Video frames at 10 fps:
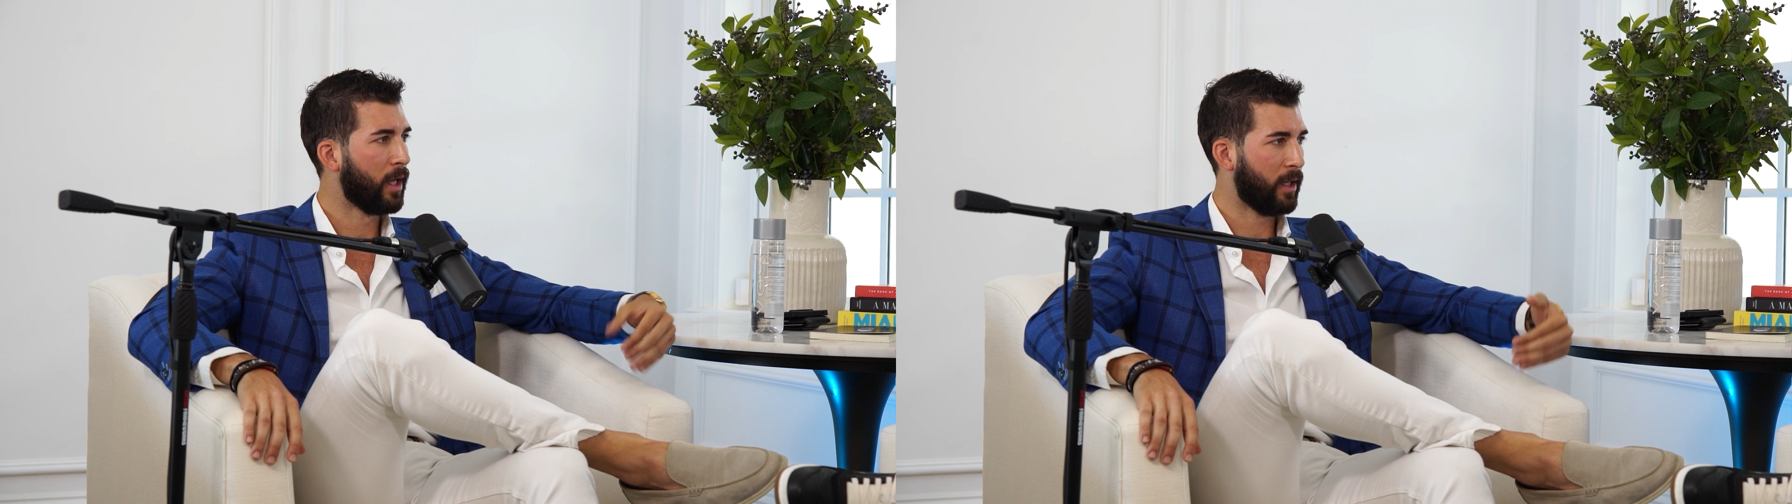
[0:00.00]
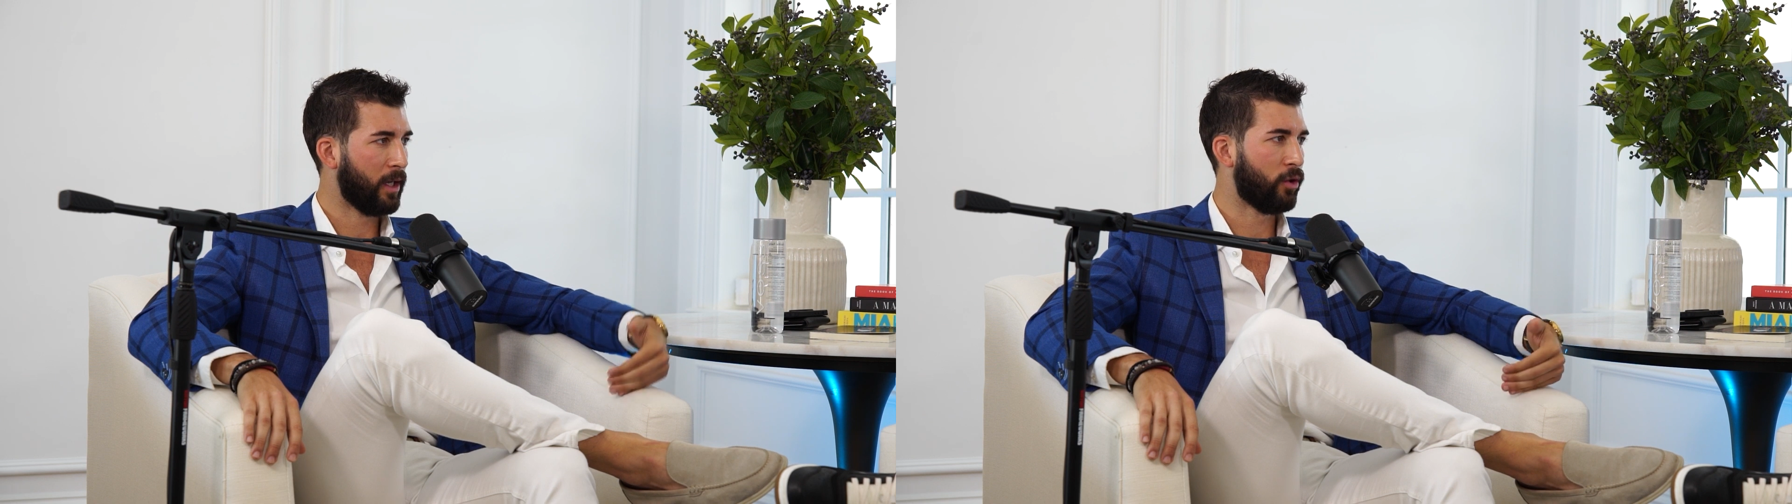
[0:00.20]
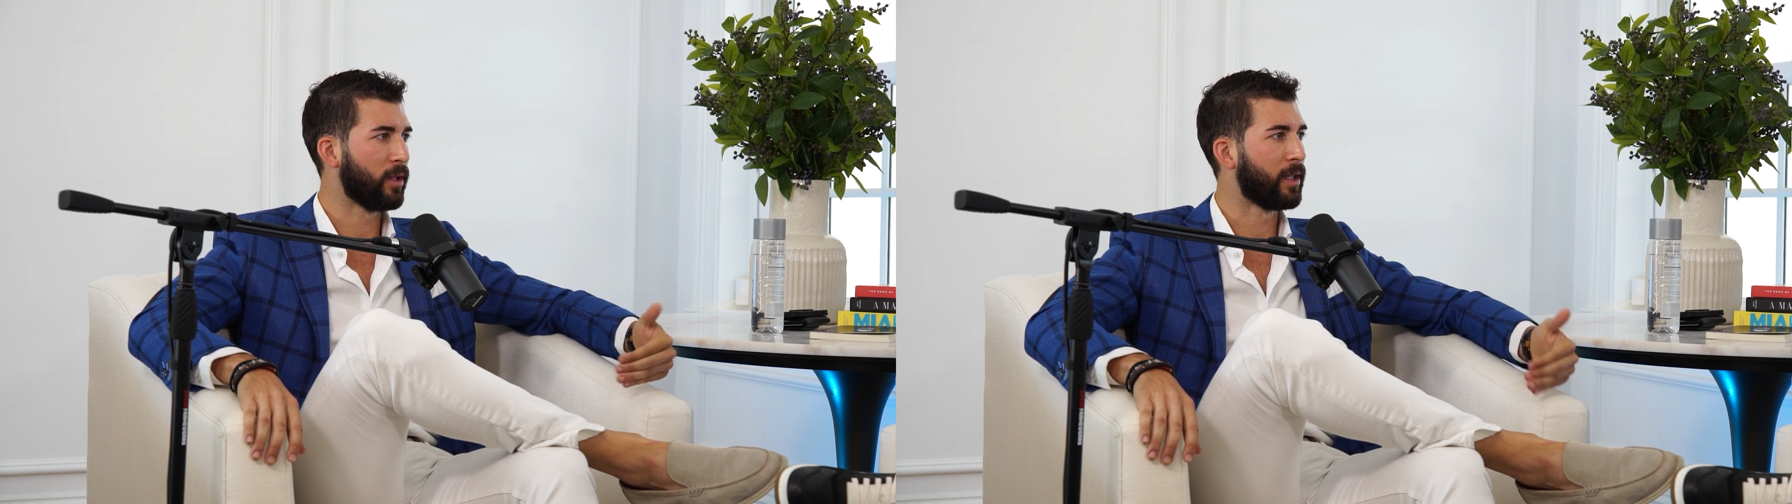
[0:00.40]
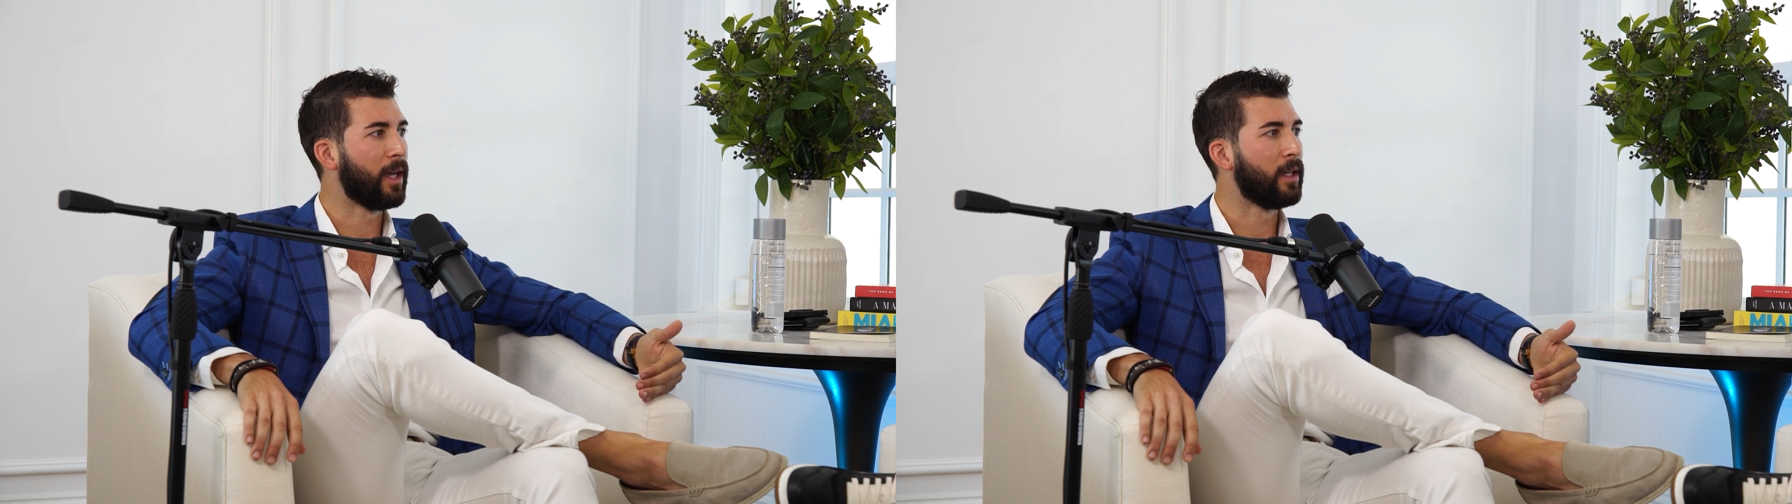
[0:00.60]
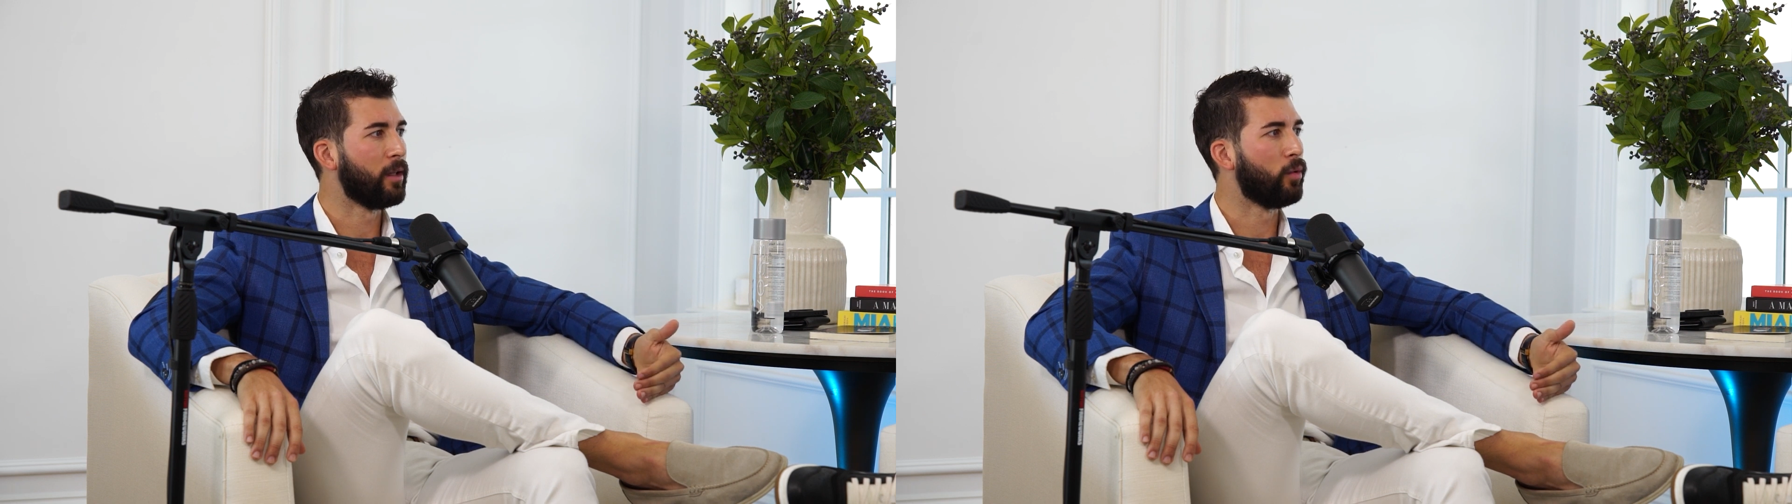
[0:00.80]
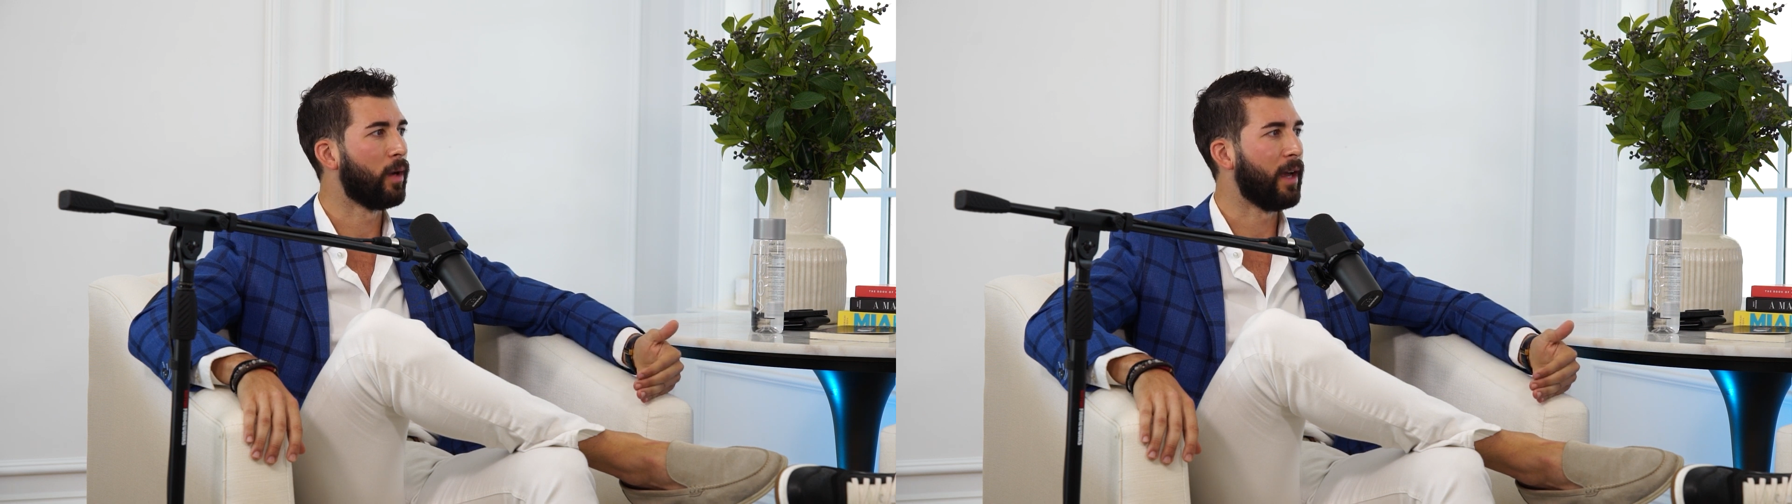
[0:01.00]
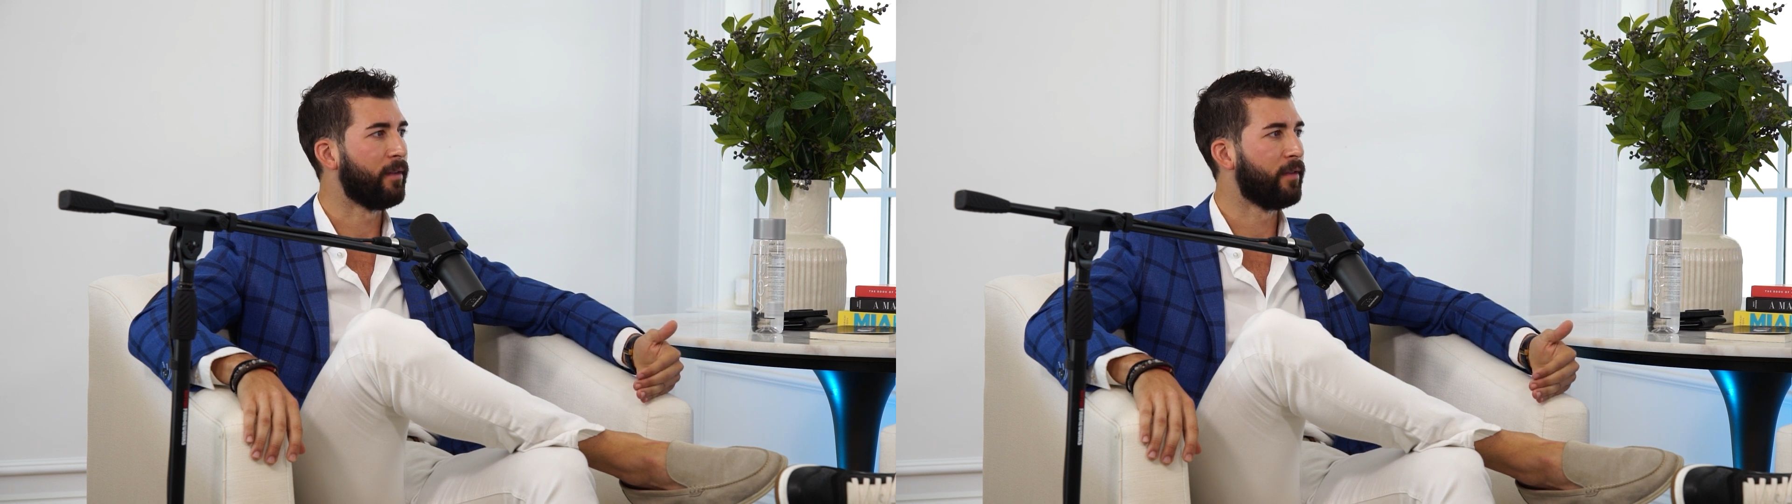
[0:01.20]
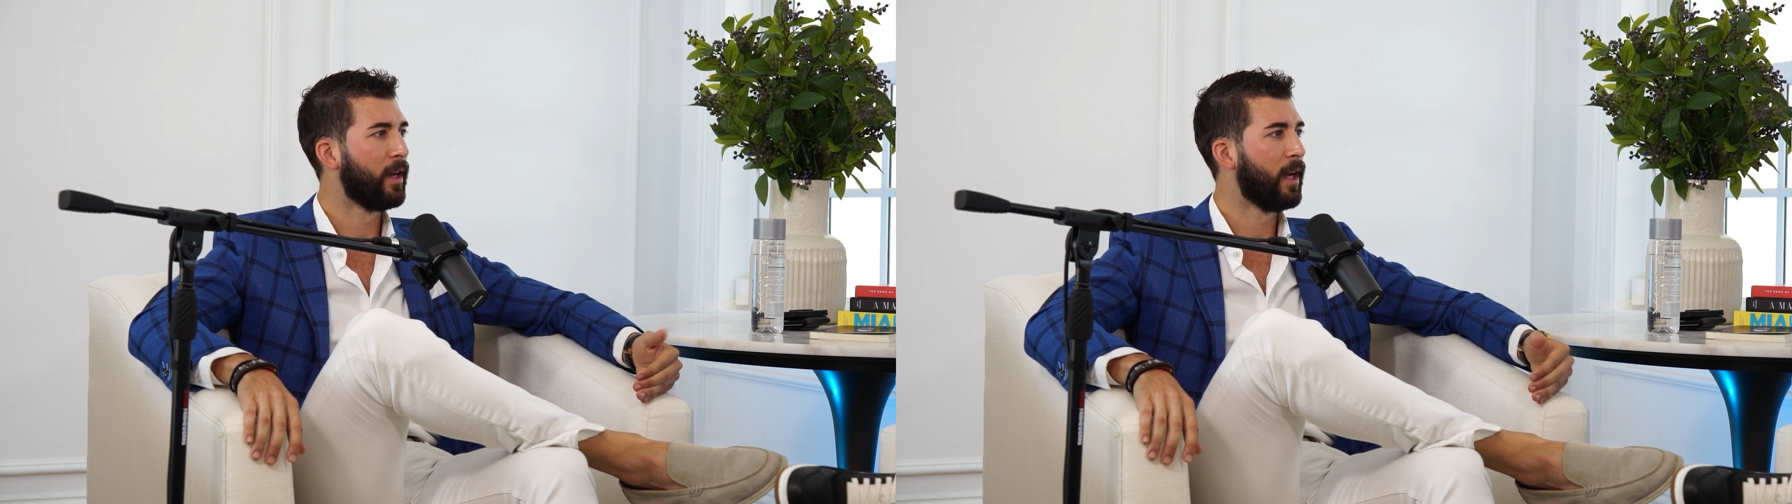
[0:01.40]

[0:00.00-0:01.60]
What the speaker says: they translate into life.